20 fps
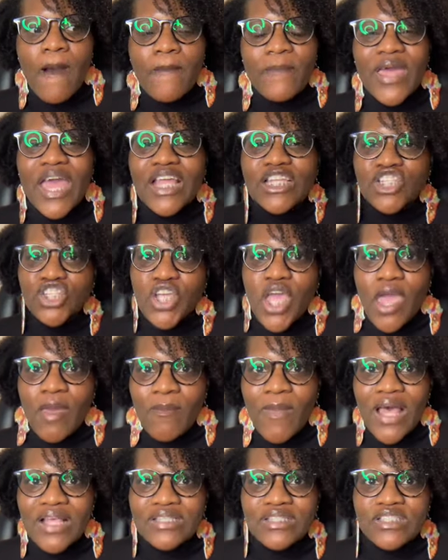educate
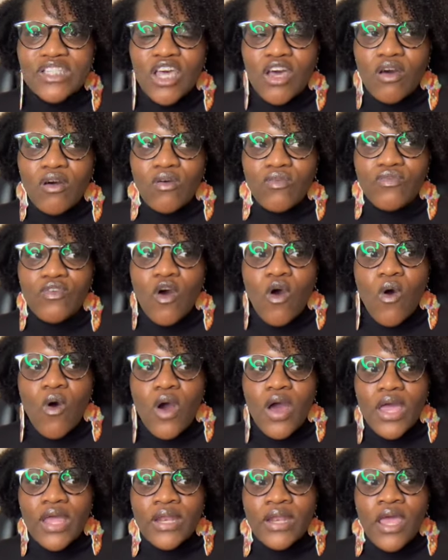myself
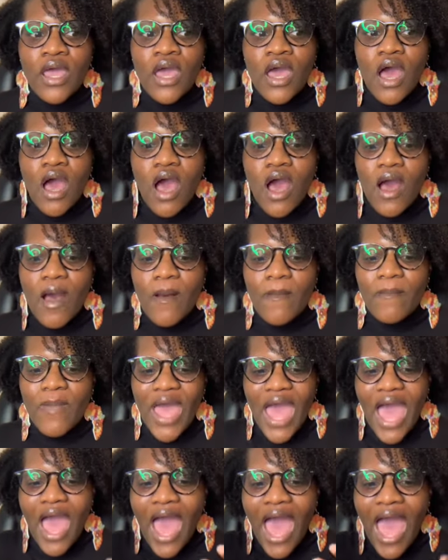on
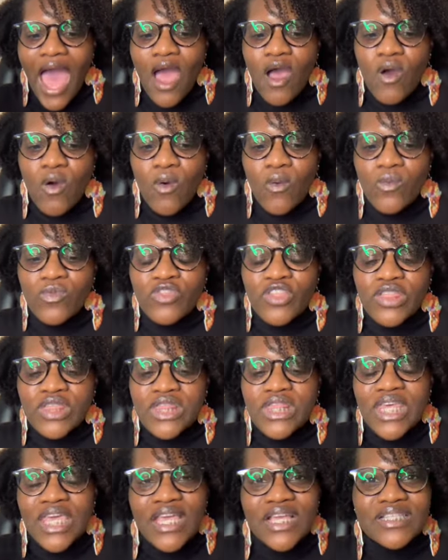how the
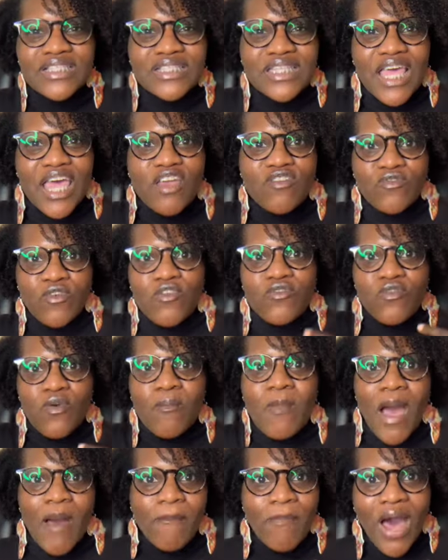things that for
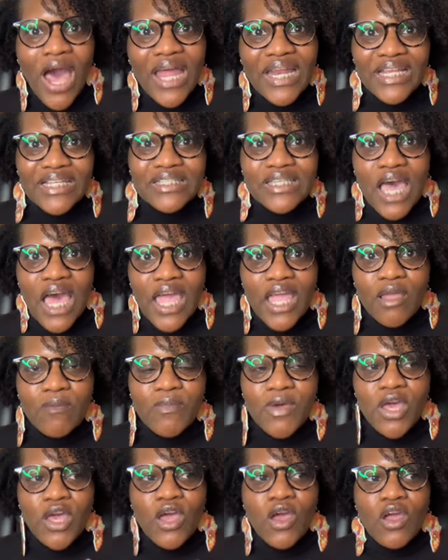my body type,
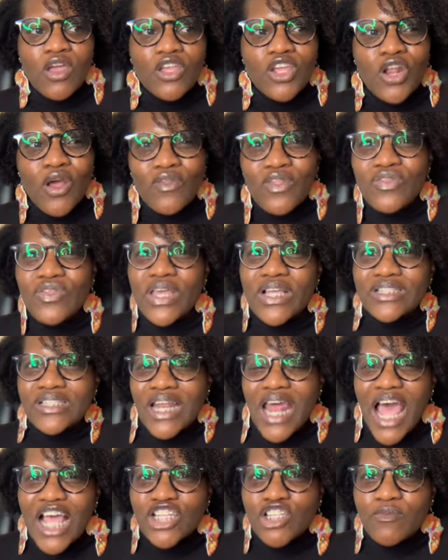you know, the things
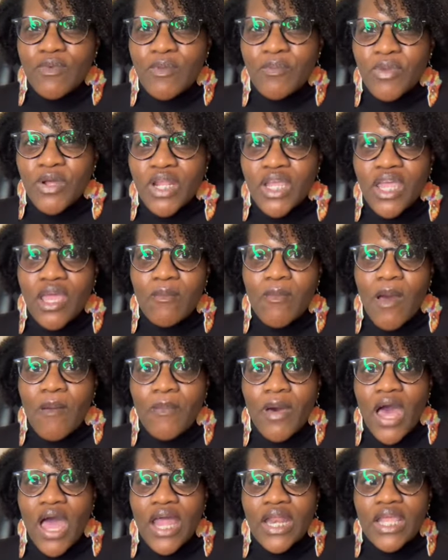that I should be putting in my
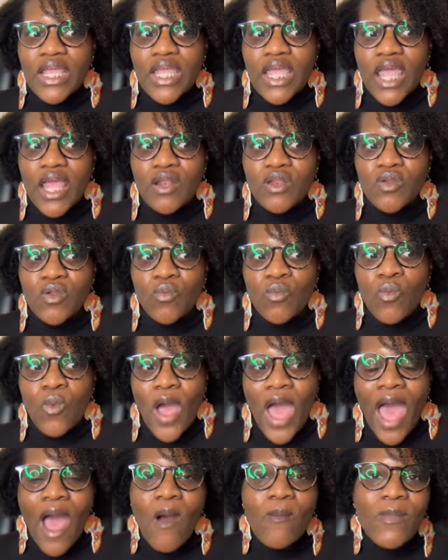body and
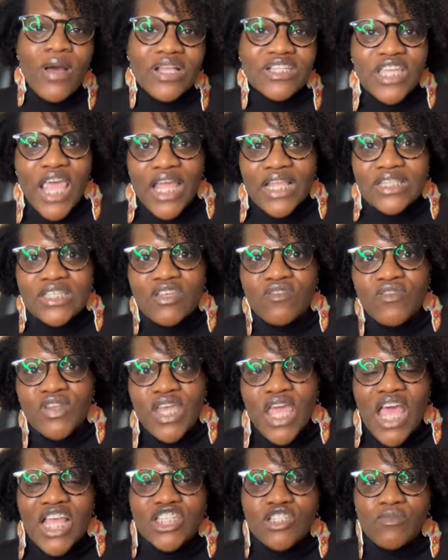how much
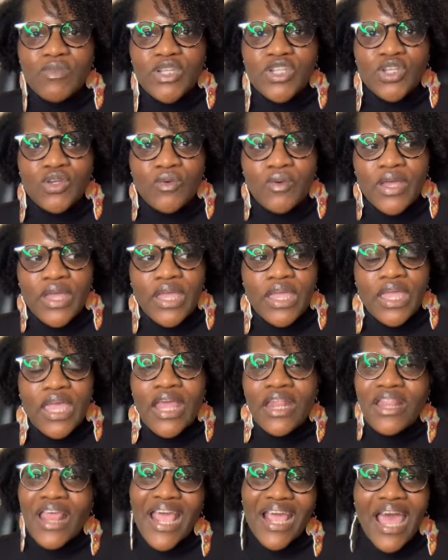activity I should be doing
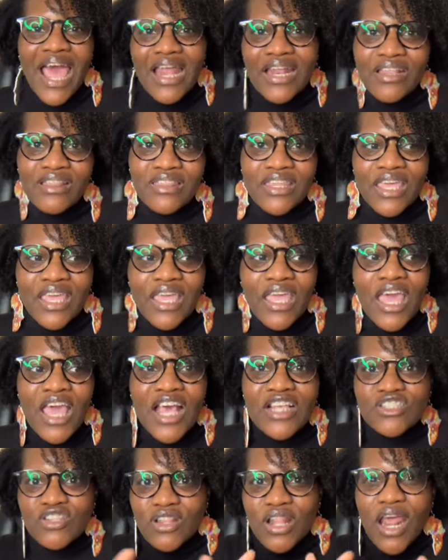and that kind of thing,
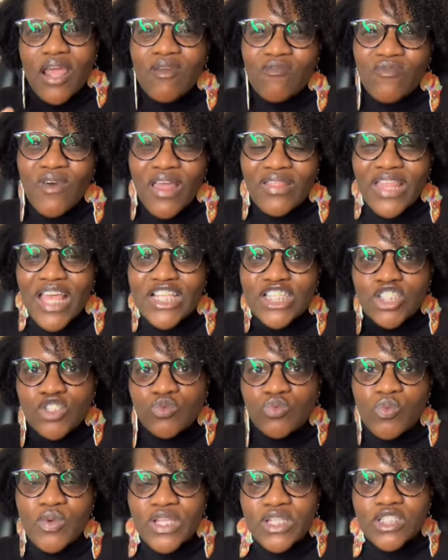so that I can find that
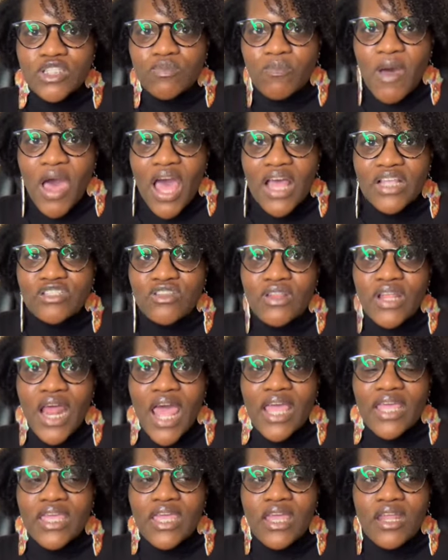sweet spot, so that
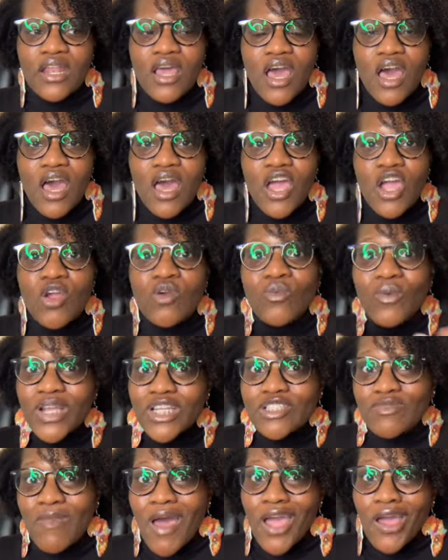I can
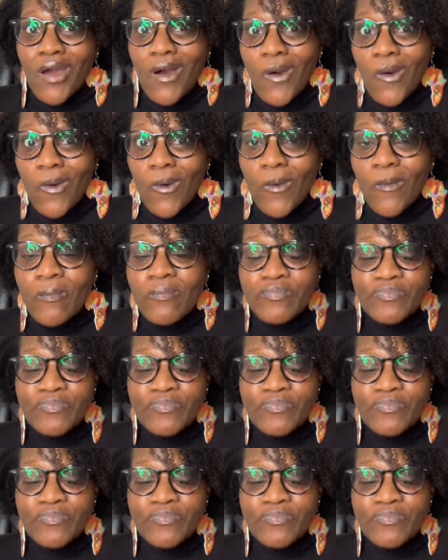reach my goal.